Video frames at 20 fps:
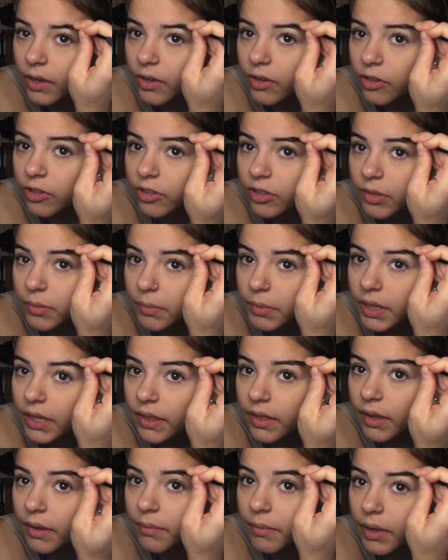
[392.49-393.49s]
Just to
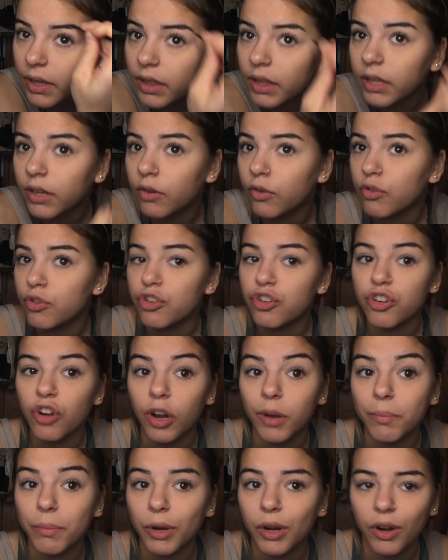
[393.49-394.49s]
make them a little
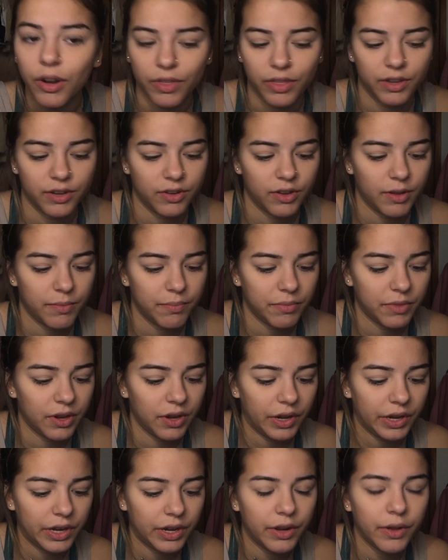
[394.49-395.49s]
sharper on the top
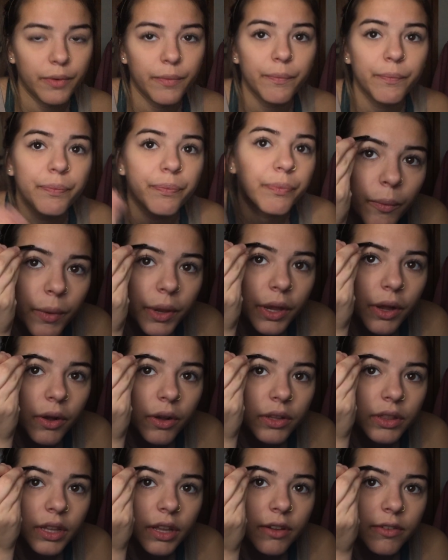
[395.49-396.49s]
there, you know? We
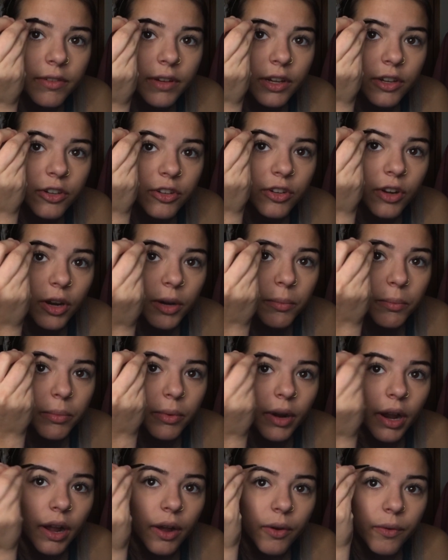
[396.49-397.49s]
all love a sharp
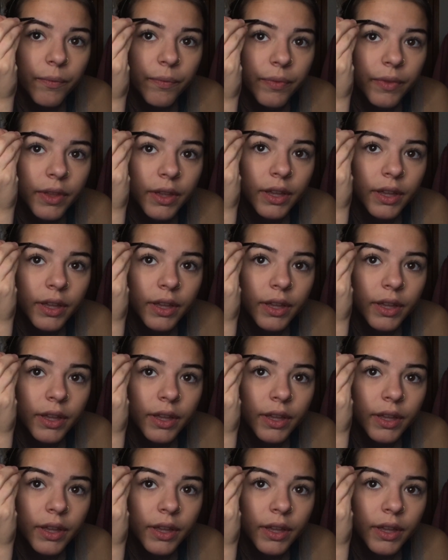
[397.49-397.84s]
brow.